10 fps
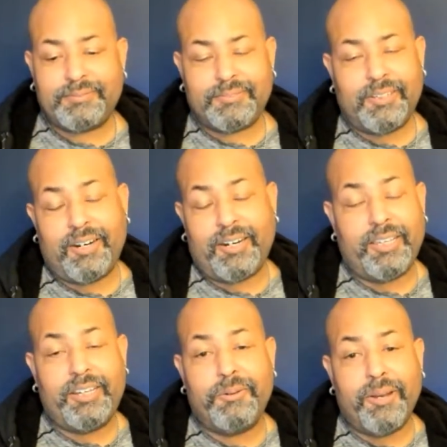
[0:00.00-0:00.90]
All right.
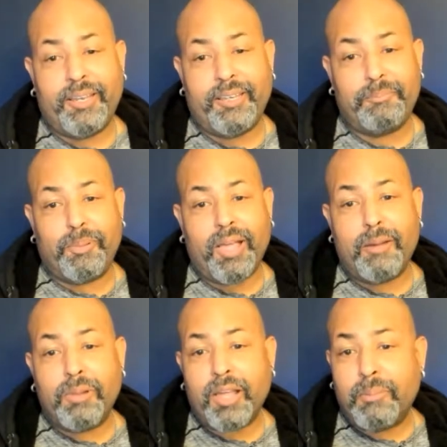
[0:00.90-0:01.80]
Anyway, blah,
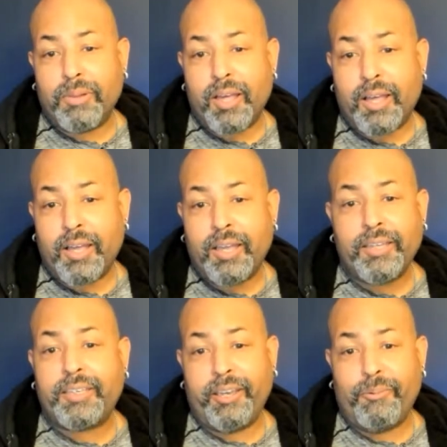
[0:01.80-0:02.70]
blah, blah.
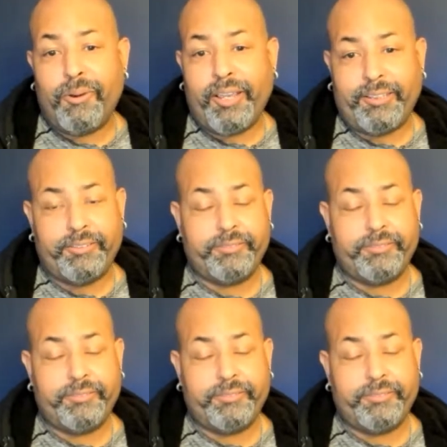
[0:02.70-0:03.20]
Can't wait.